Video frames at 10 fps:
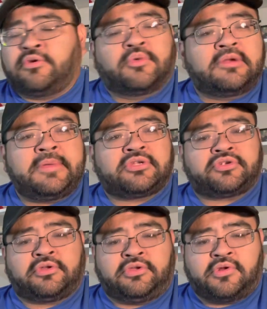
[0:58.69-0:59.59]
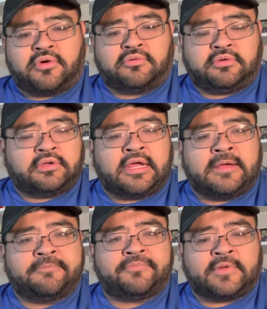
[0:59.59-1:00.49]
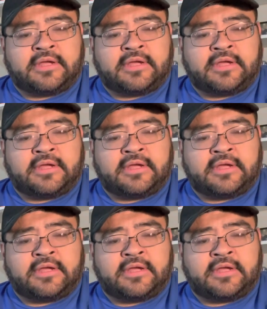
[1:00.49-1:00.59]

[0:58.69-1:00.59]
you want to make sure you don't um,